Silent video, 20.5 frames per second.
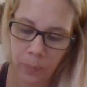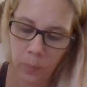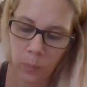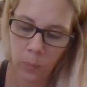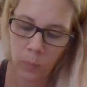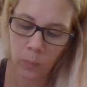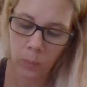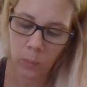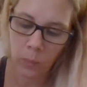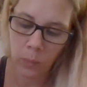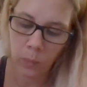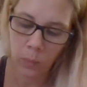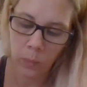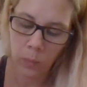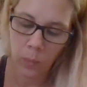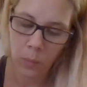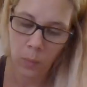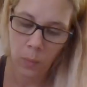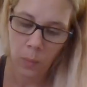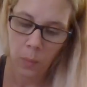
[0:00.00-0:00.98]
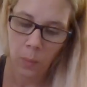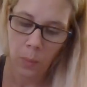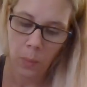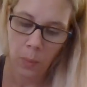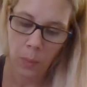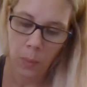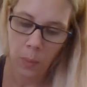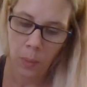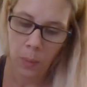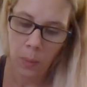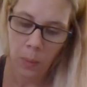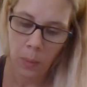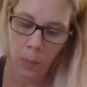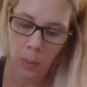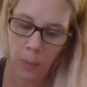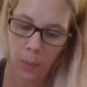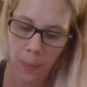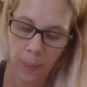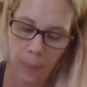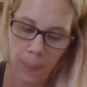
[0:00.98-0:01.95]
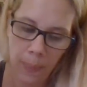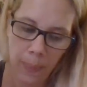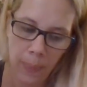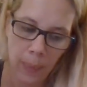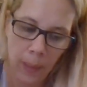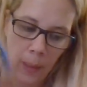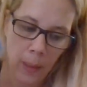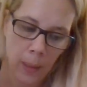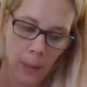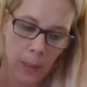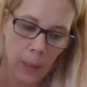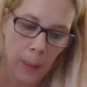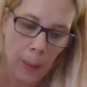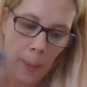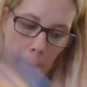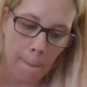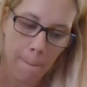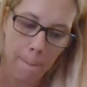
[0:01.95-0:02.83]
[no speech]